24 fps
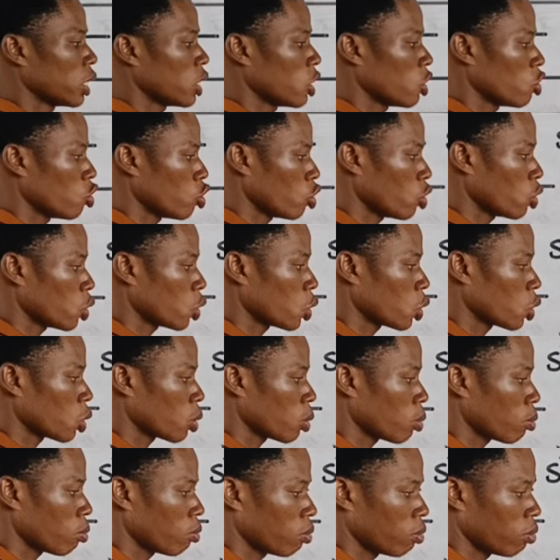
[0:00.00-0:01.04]
It's just
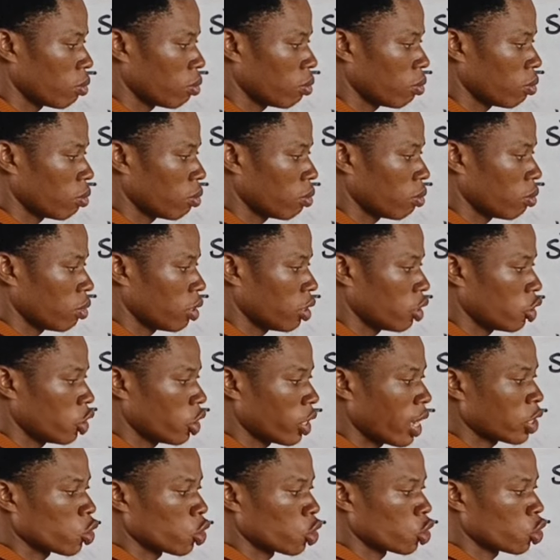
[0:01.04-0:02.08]
you
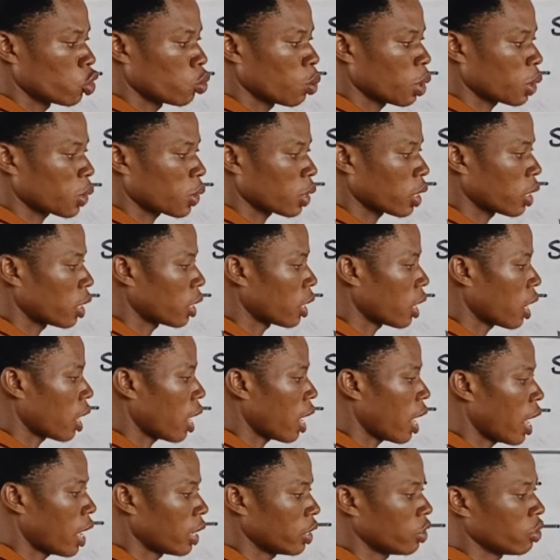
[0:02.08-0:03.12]
write your shores and
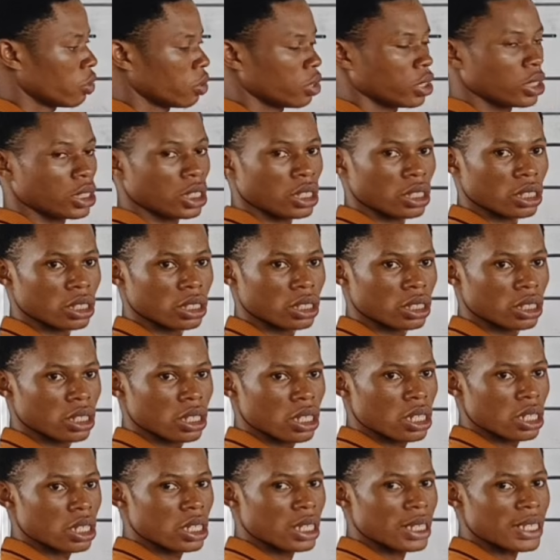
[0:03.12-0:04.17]
add your E.
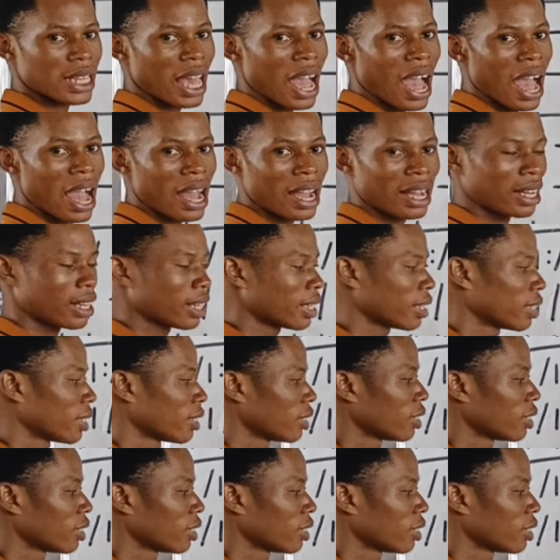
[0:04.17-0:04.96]
This is A.